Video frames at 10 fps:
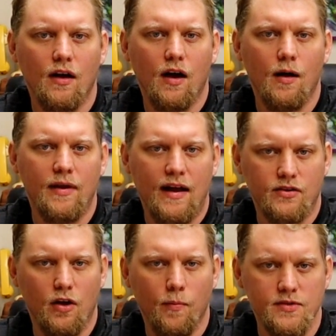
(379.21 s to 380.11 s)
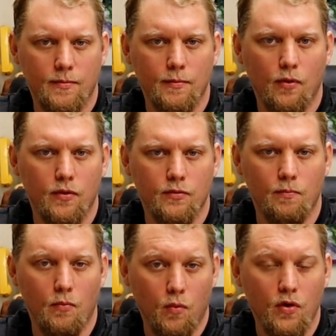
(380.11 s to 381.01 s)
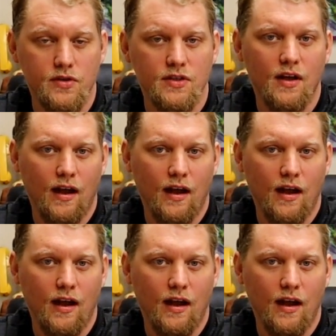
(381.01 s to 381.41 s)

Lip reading: It actually opens up the pores worse